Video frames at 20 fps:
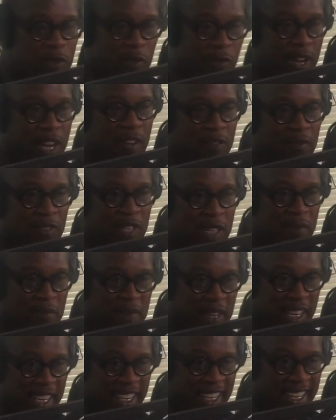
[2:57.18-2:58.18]
for $350
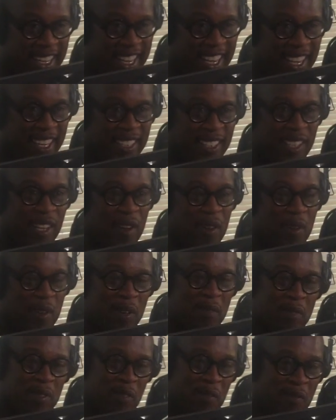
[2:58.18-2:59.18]
million. So
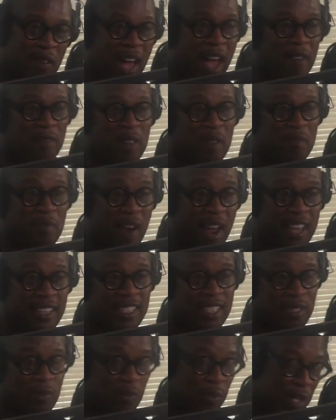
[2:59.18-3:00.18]
it was a 5-year
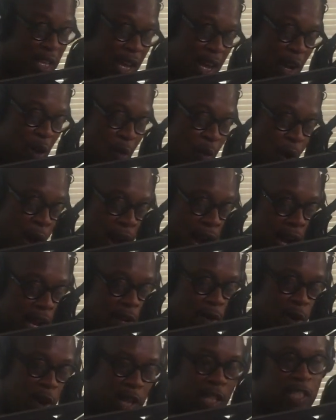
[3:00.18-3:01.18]
process where they
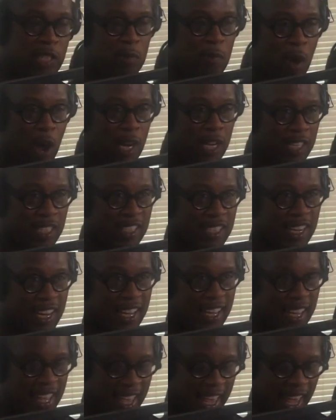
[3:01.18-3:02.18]
acquired all this market
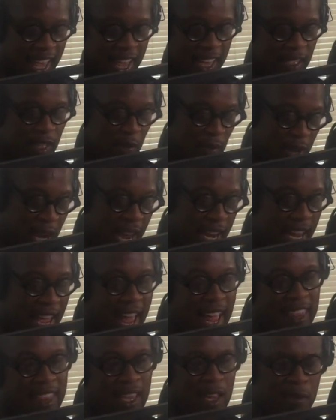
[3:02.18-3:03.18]
share. And so when I
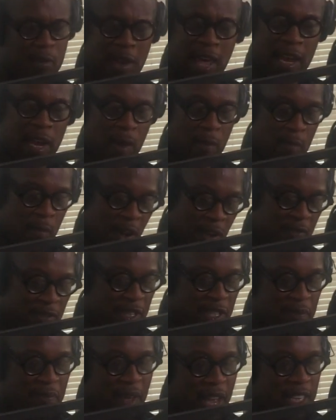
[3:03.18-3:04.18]
got there, like a
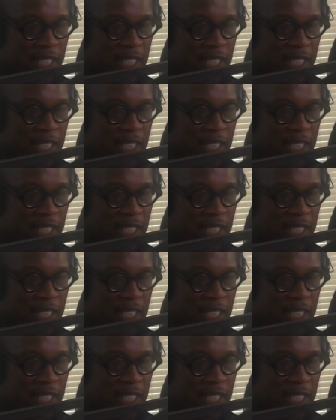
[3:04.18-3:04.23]
month into